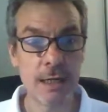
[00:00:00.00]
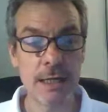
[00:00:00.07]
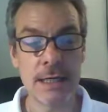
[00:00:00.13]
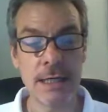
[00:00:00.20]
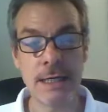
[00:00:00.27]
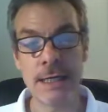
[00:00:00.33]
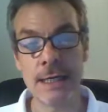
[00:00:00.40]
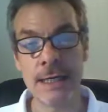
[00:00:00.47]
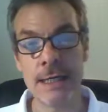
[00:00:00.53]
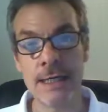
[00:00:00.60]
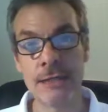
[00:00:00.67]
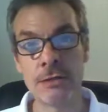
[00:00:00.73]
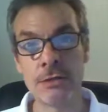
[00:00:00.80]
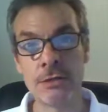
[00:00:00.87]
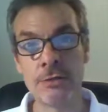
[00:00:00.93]

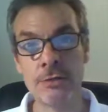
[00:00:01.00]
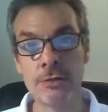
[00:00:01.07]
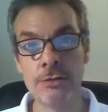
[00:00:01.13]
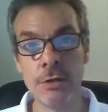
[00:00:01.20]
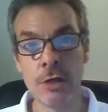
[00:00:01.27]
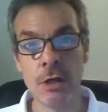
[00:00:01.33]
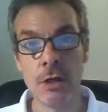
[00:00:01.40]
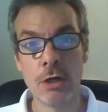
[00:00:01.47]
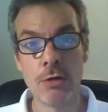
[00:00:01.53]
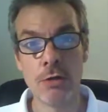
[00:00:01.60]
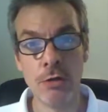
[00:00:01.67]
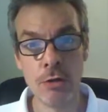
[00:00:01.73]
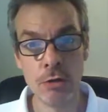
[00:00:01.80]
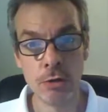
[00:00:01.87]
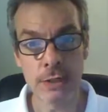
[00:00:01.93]
and to
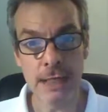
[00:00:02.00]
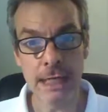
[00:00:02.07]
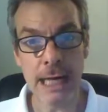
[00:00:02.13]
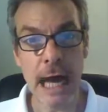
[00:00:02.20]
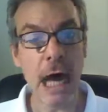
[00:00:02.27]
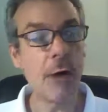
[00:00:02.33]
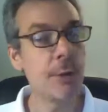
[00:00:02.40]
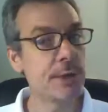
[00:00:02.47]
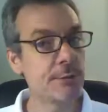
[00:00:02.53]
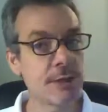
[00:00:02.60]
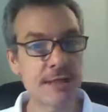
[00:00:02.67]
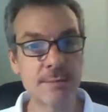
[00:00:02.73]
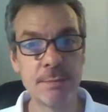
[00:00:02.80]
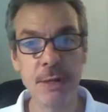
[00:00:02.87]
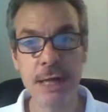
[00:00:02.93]
look at how it
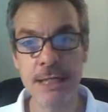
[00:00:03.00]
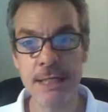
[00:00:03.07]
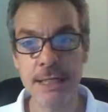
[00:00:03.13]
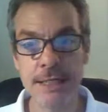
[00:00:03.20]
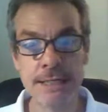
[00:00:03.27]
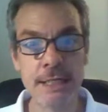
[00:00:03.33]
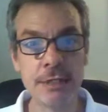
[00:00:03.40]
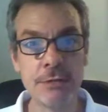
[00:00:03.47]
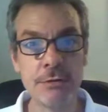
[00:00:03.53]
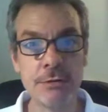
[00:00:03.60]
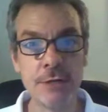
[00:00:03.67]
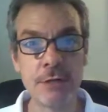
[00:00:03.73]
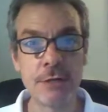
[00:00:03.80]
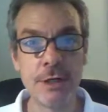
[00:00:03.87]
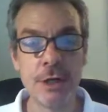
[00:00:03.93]
was planned and
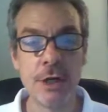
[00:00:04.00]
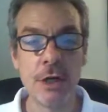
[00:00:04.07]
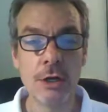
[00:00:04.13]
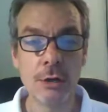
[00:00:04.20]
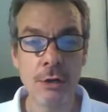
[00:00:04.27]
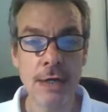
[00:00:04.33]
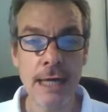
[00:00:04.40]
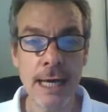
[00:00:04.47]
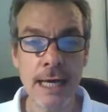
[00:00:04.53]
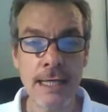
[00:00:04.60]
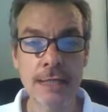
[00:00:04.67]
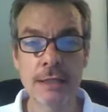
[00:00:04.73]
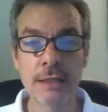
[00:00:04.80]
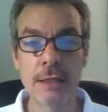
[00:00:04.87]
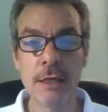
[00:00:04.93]
executed
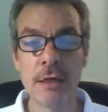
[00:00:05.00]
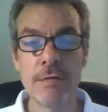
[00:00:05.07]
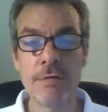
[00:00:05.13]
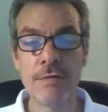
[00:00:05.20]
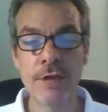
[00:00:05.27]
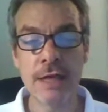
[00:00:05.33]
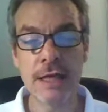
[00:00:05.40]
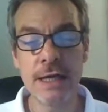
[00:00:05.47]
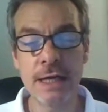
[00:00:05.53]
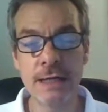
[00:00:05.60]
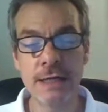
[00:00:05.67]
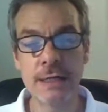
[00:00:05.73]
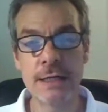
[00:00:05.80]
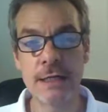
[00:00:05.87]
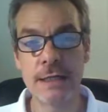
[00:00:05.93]
against the
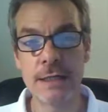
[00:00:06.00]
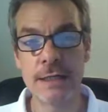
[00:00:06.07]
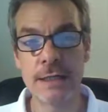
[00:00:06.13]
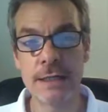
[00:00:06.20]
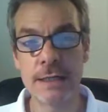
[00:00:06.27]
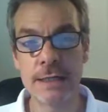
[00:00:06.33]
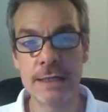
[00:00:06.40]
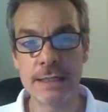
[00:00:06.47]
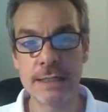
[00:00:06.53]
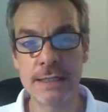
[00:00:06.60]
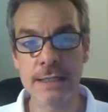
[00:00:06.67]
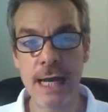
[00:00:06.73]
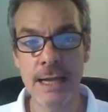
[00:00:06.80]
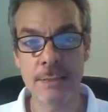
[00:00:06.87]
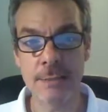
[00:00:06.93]

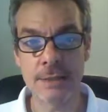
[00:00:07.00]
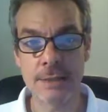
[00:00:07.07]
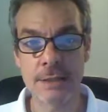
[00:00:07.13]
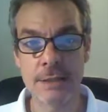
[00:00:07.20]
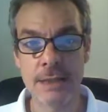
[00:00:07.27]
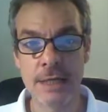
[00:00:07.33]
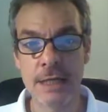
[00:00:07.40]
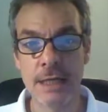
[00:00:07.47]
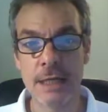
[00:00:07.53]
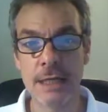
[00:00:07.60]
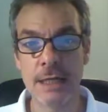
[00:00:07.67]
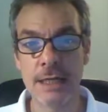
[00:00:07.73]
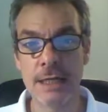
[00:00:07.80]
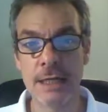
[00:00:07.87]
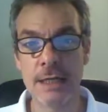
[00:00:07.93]
assignments
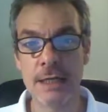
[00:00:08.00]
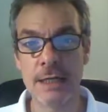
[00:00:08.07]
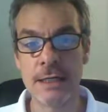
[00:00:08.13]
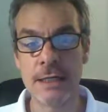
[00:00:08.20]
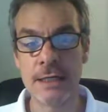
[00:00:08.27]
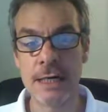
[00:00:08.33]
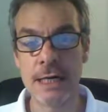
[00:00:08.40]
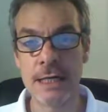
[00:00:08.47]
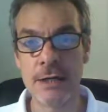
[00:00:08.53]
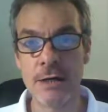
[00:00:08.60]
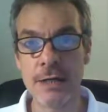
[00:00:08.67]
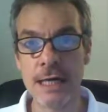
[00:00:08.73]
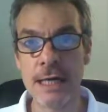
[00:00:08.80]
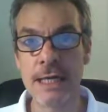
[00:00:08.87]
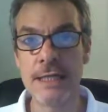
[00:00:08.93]
and
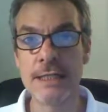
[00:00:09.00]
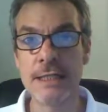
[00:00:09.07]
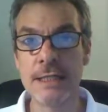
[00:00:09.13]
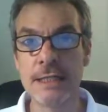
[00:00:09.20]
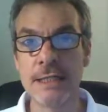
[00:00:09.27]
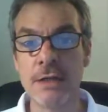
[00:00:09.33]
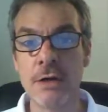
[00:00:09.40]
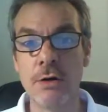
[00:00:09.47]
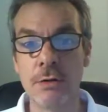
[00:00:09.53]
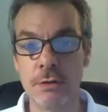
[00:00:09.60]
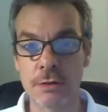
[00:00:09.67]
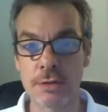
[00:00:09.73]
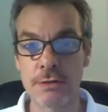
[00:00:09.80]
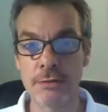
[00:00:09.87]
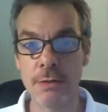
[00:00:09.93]
against its
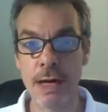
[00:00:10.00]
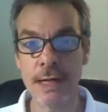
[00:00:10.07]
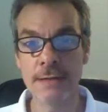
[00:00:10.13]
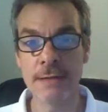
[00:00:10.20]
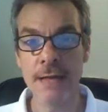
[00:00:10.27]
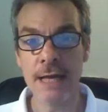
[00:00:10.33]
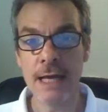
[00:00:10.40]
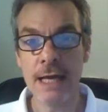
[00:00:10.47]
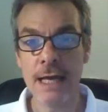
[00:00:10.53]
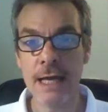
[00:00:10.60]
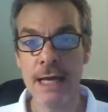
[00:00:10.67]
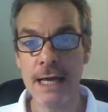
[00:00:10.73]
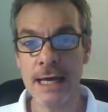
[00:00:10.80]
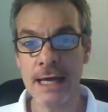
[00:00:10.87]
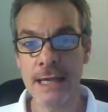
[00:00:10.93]
goals, right?
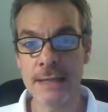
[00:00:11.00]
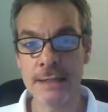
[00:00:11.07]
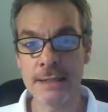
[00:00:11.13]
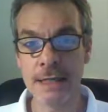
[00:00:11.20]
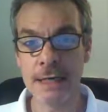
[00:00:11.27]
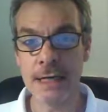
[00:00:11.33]
And